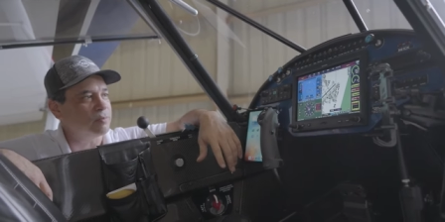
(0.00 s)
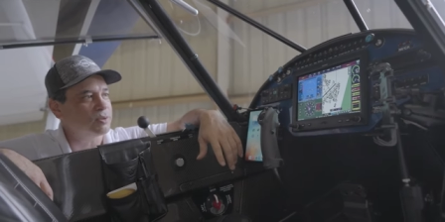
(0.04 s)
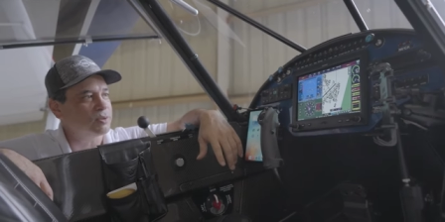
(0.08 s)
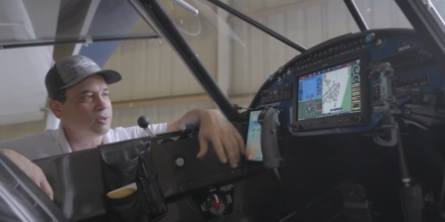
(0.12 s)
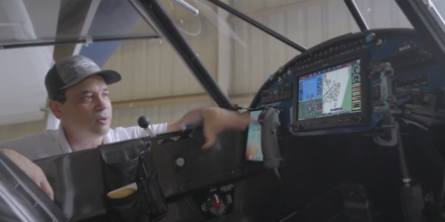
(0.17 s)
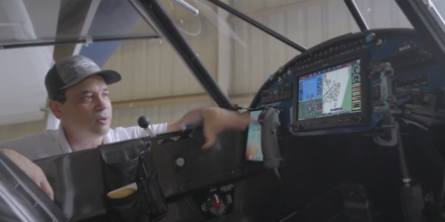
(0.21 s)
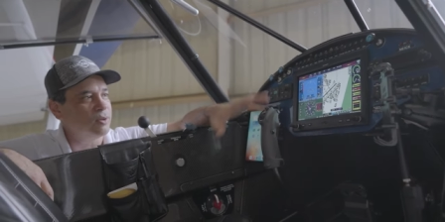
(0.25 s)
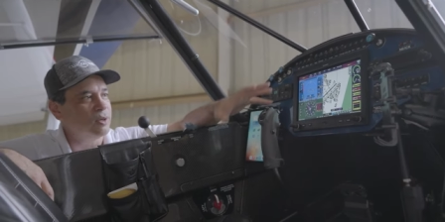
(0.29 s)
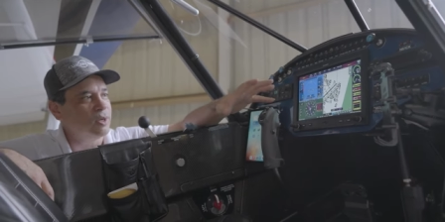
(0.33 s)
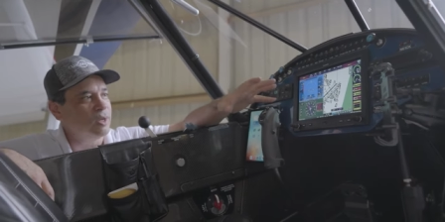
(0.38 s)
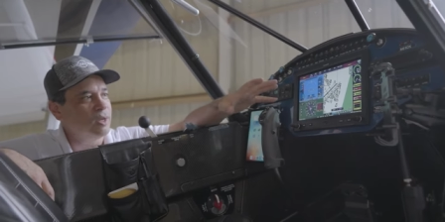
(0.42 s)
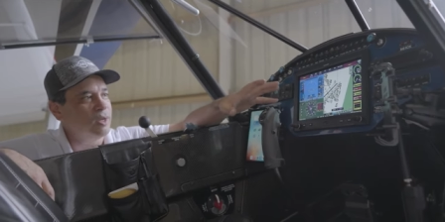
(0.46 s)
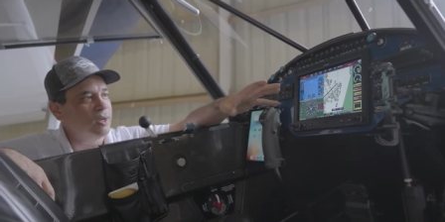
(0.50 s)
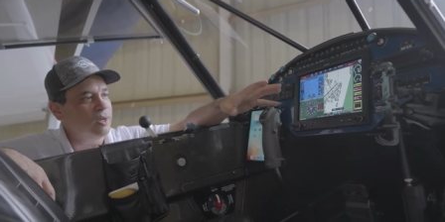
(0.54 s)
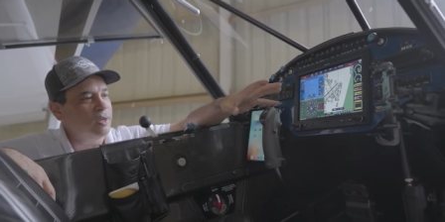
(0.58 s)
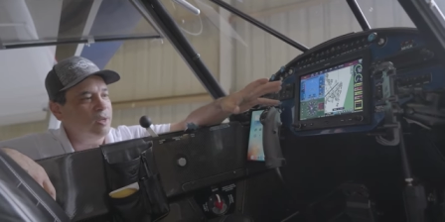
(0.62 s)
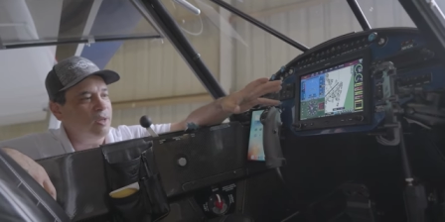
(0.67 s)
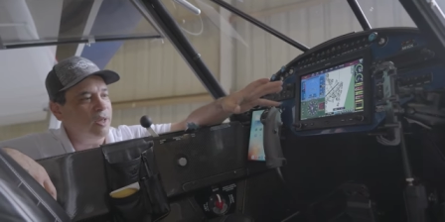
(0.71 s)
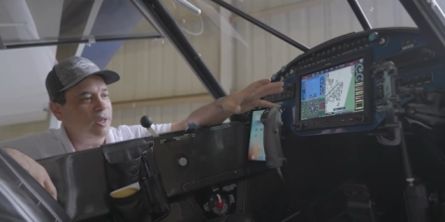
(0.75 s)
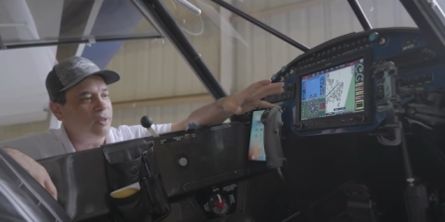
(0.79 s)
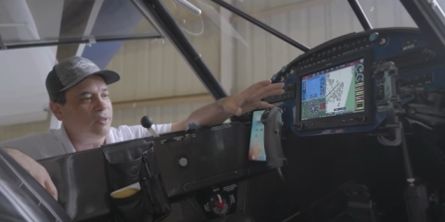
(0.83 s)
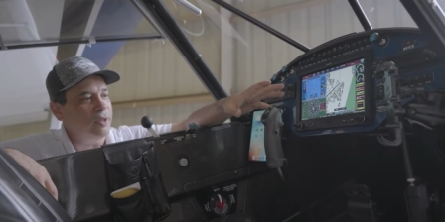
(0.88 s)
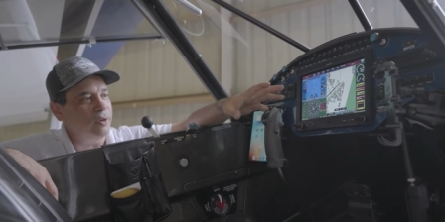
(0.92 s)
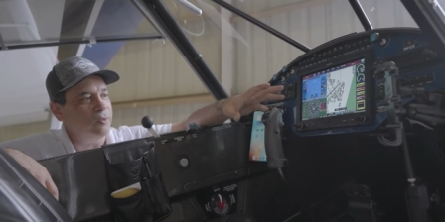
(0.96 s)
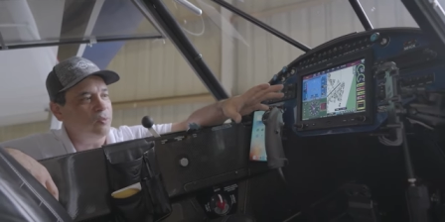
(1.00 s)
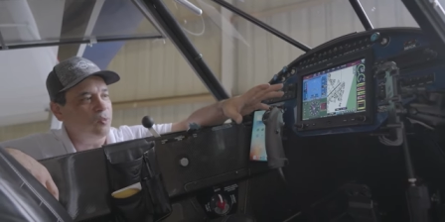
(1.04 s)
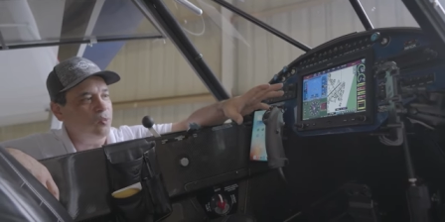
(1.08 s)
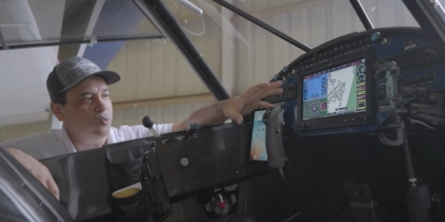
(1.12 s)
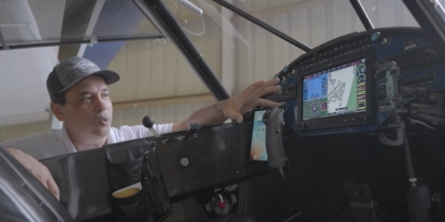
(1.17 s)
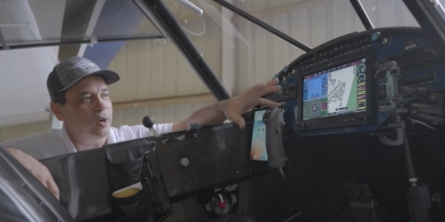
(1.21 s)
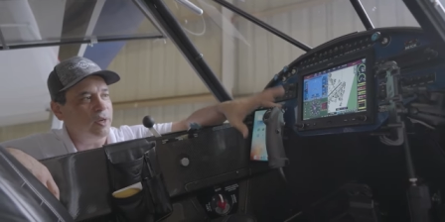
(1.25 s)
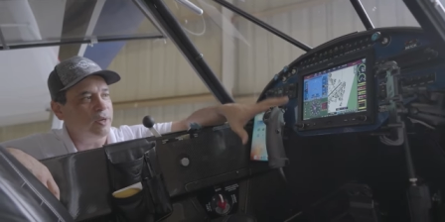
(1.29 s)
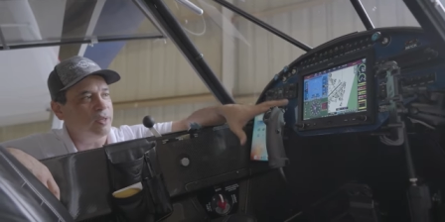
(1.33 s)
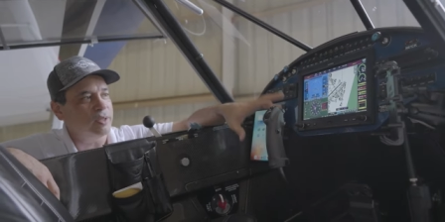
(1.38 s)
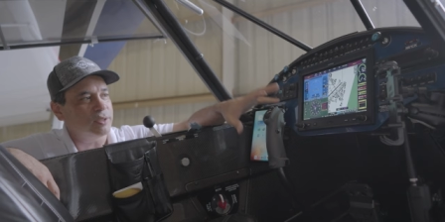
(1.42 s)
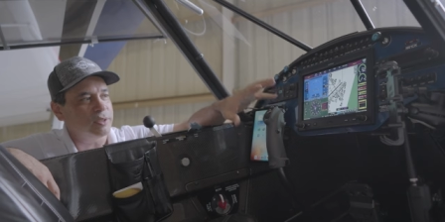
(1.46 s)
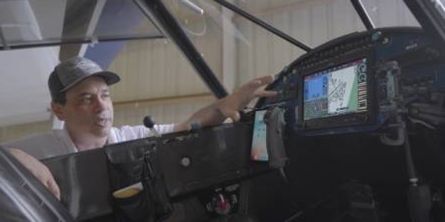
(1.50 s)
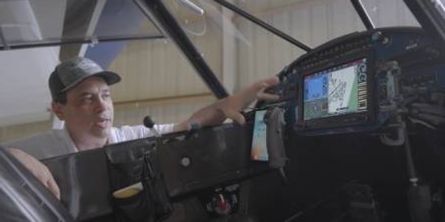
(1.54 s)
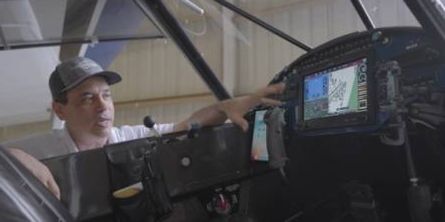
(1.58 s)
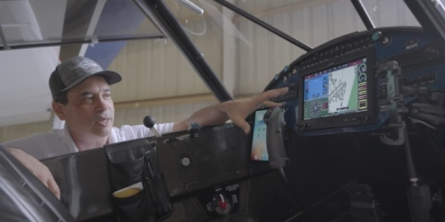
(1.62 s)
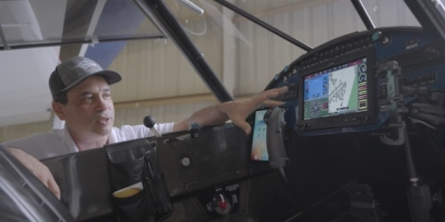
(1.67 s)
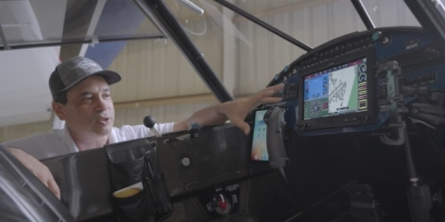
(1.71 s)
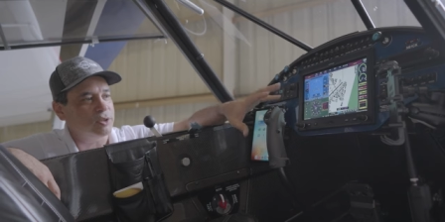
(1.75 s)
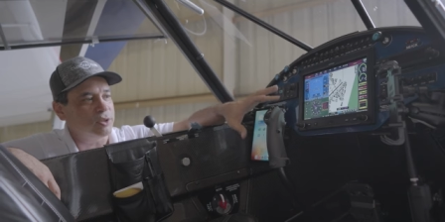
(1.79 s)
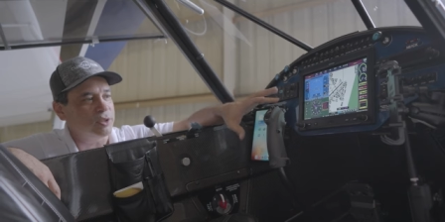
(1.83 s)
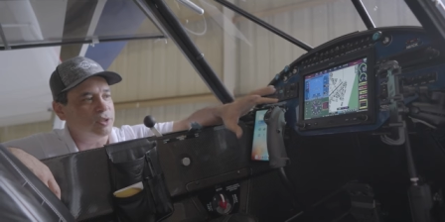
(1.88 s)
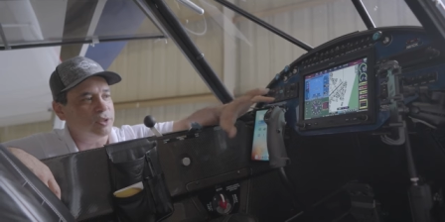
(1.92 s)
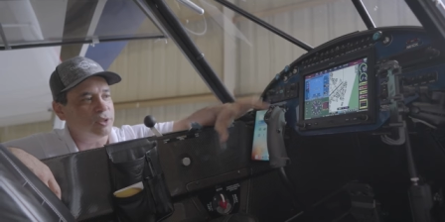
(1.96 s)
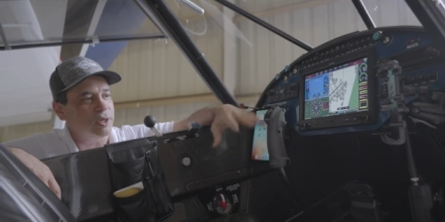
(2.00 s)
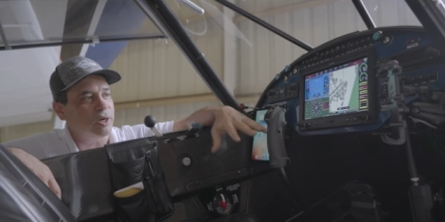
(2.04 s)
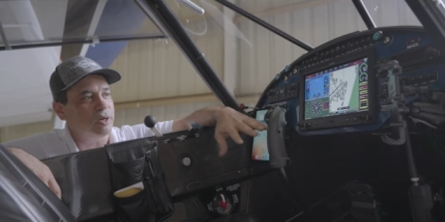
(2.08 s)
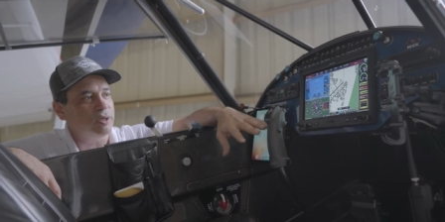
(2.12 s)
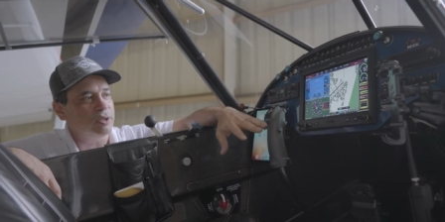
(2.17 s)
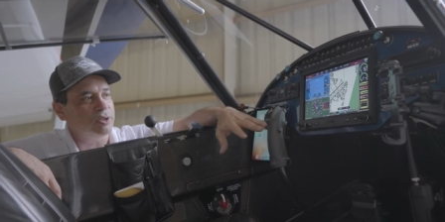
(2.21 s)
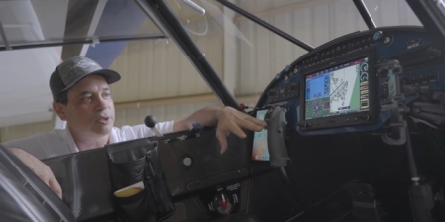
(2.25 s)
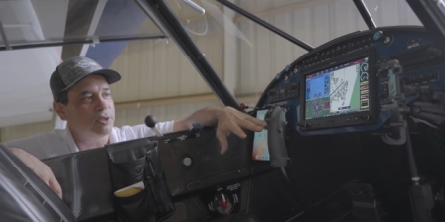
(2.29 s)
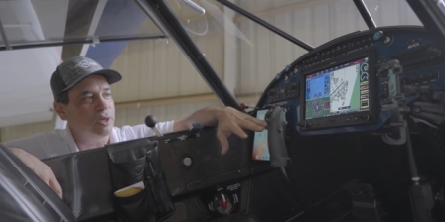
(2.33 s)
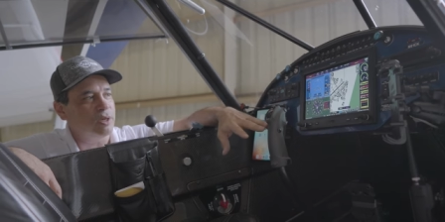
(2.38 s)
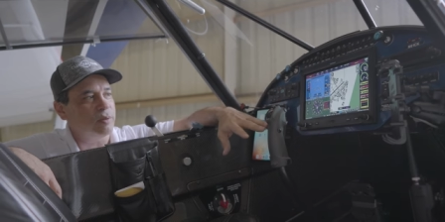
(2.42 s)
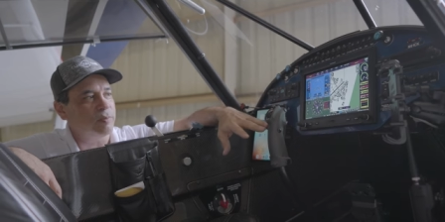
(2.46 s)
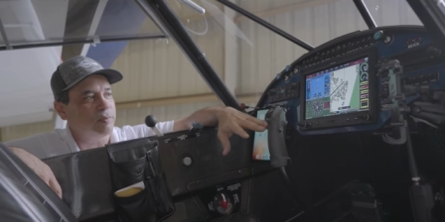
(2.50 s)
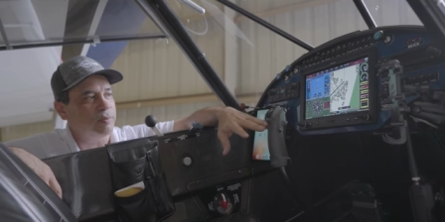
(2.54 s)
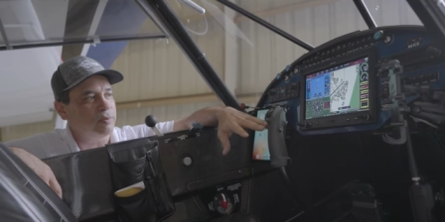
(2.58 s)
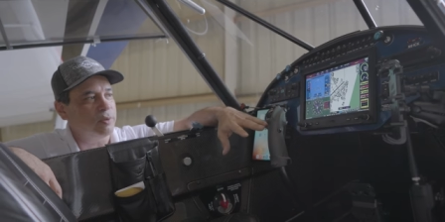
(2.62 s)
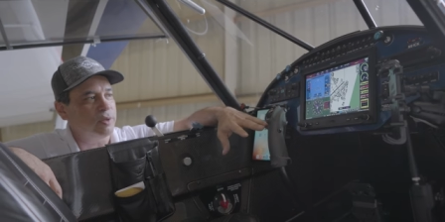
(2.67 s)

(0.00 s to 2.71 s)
So, and then when it's actually charged up,